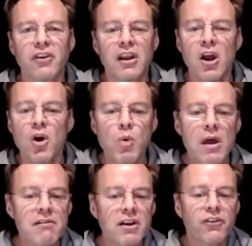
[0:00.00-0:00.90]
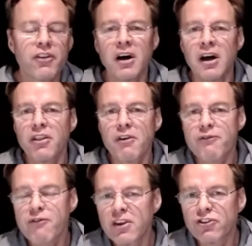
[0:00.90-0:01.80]
whether it's the
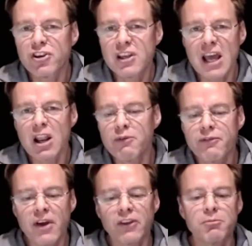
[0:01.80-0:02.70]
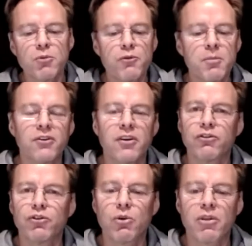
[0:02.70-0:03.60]
French Yellow Vest movement in
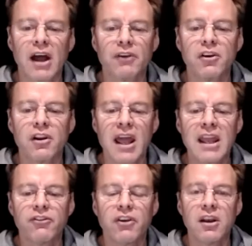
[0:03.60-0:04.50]
2018,